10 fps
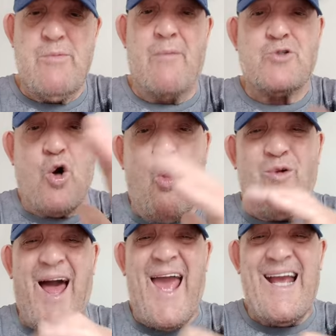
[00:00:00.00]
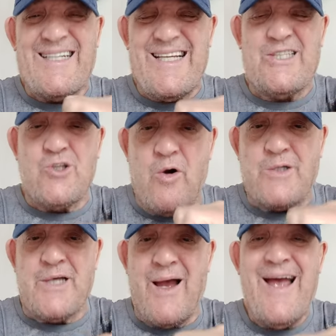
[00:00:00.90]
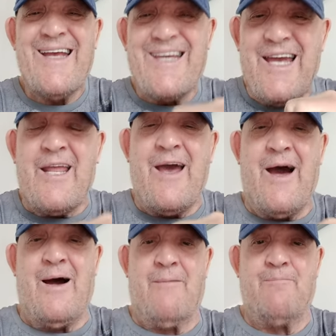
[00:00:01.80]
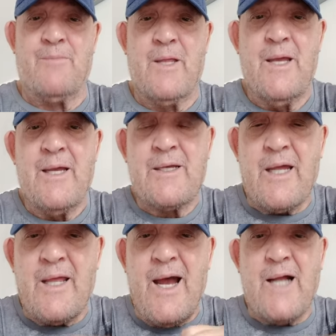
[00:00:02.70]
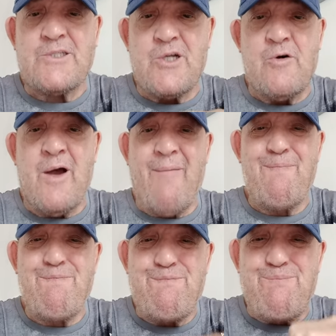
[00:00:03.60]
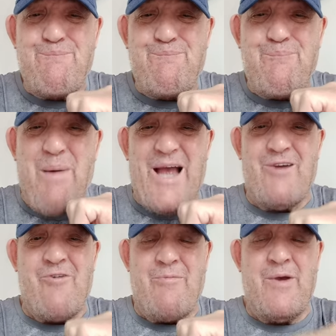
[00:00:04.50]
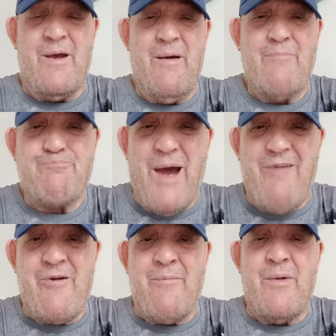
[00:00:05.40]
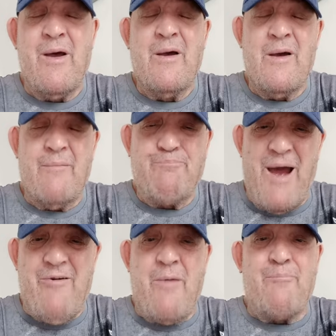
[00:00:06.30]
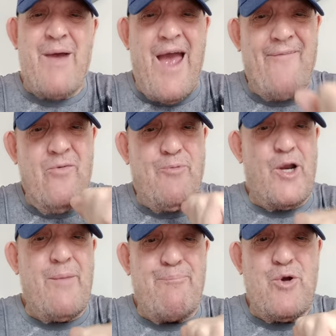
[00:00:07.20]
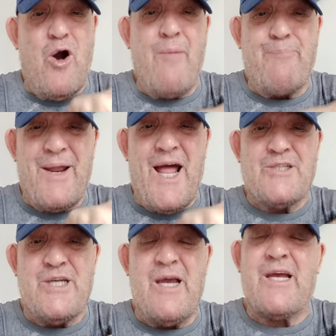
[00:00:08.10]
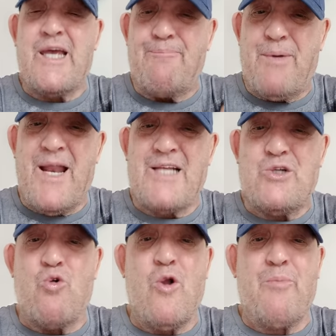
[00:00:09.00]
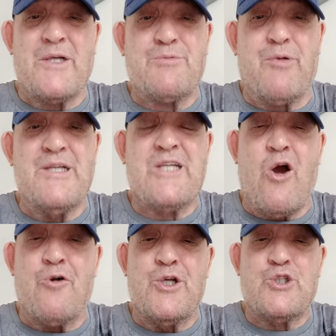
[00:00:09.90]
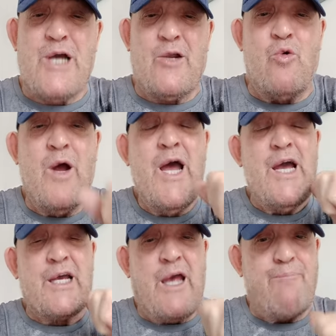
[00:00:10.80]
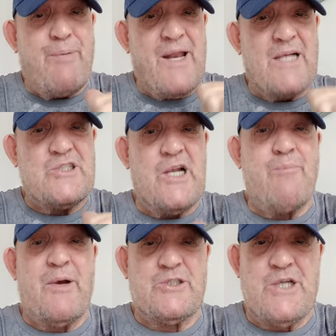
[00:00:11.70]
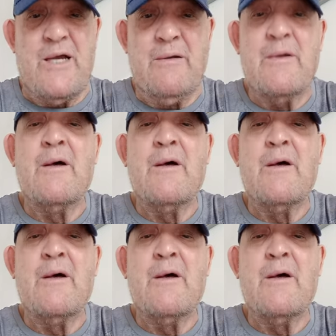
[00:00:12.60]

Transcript: mum, so all that anger's inside you. Get it out. Get it out tonight and batter him, yeah? Batter him. Batter him. Everybody behind Ben Hatchet, give Ben Hatchet all the best, please. Get on his channel. Give Ben Hatchet the best, yeah?